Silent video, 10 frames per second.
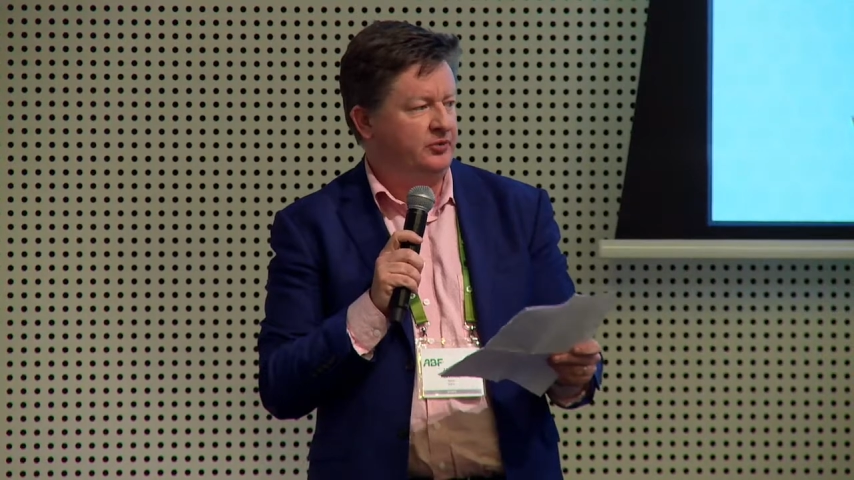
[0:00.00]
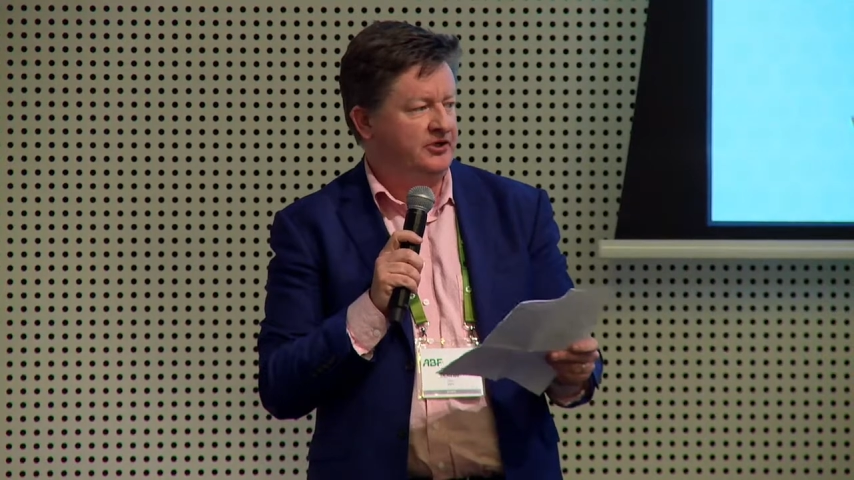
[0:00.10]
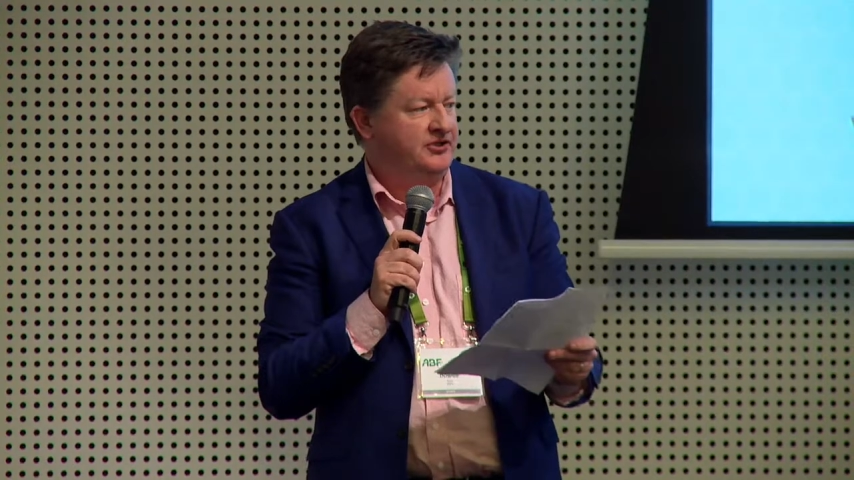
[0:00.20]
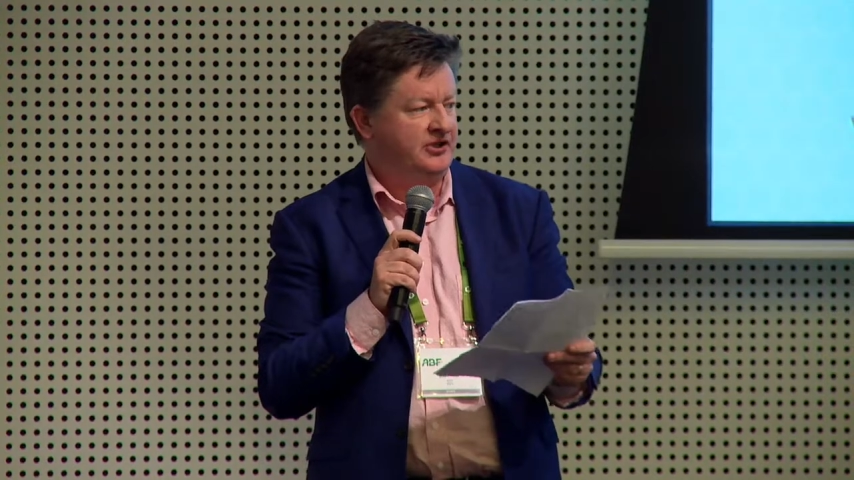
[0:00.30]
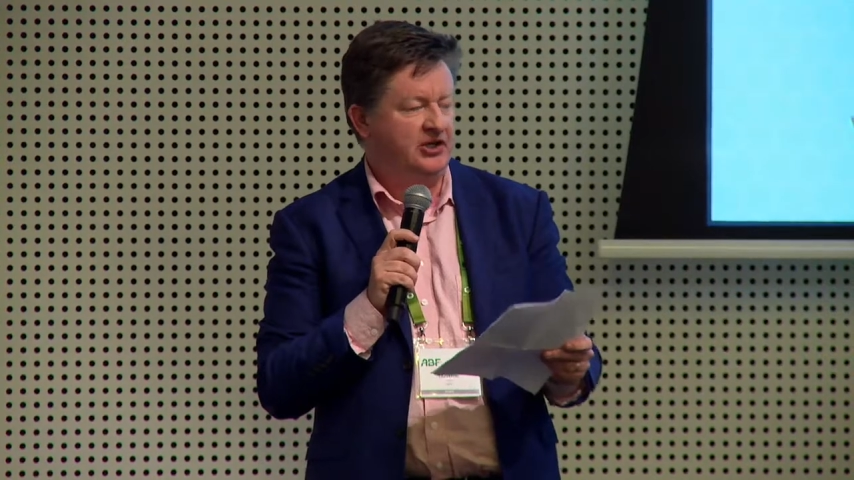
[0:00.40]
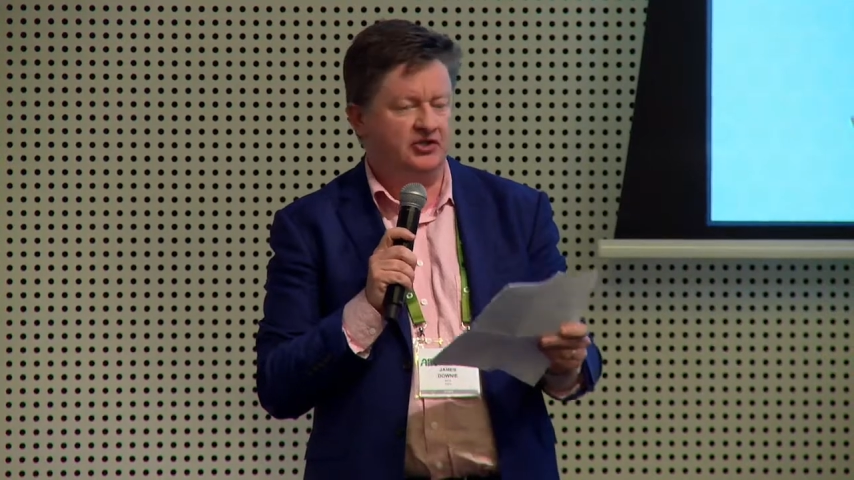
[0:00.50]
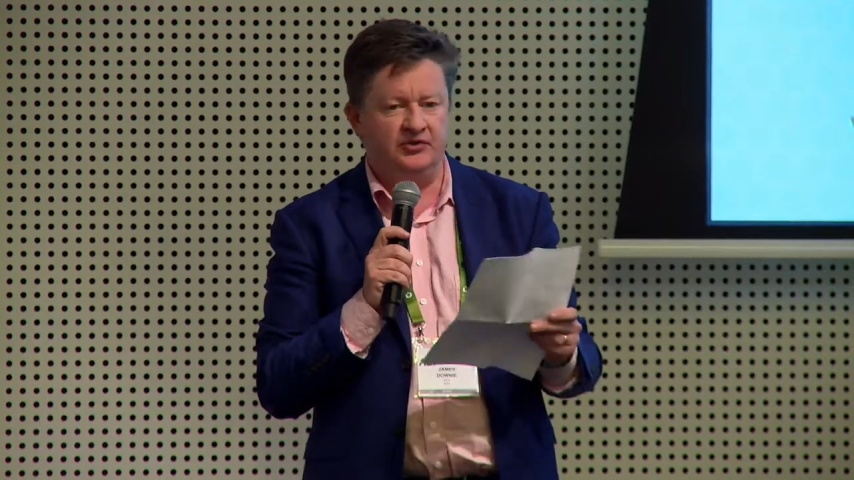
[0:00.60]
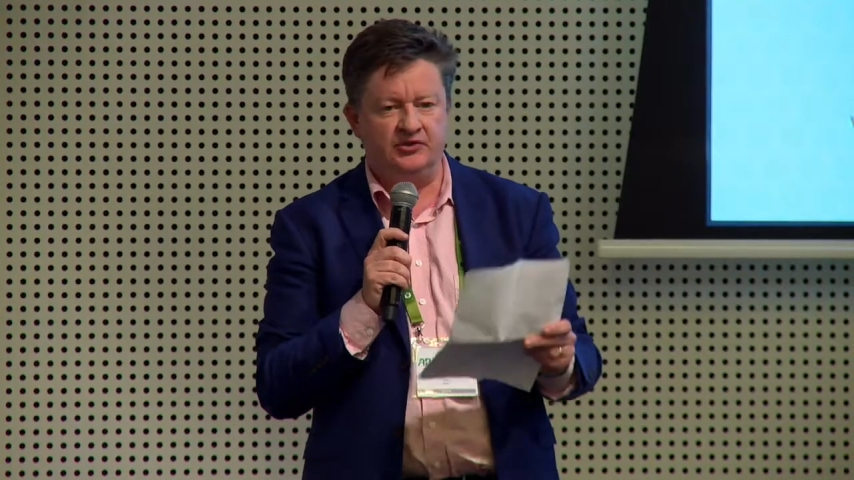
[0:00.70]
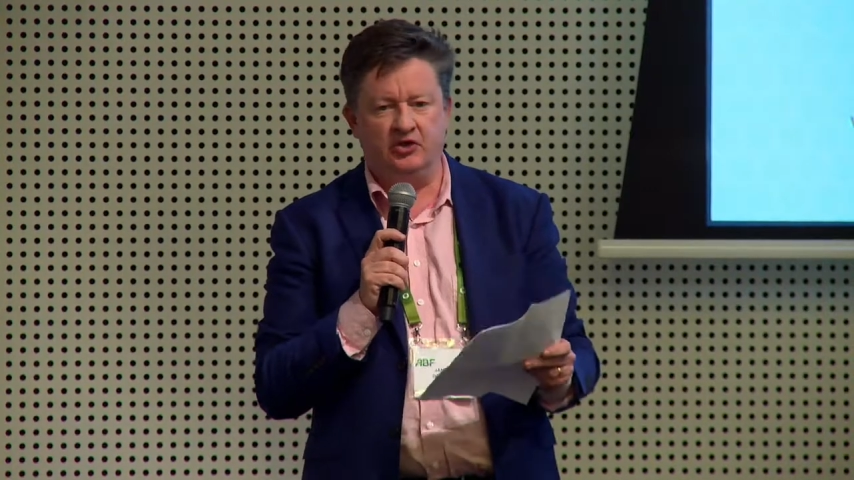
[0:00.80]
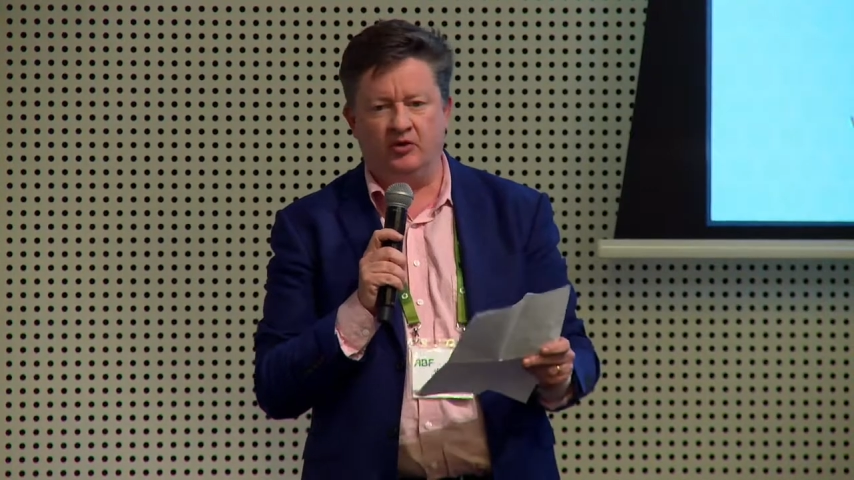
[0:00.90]

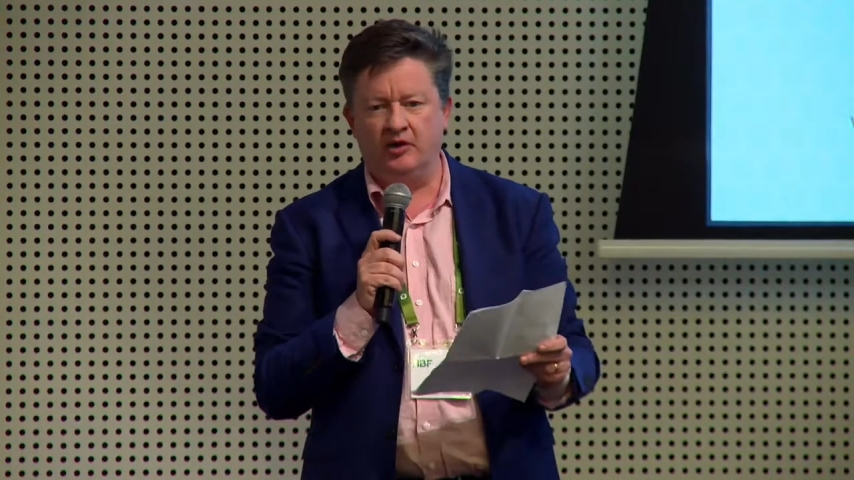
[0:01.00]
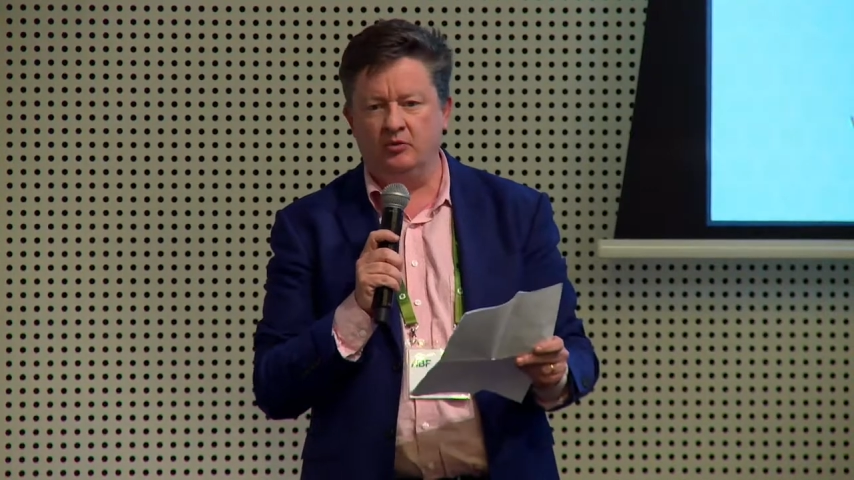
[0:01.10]
presentations and great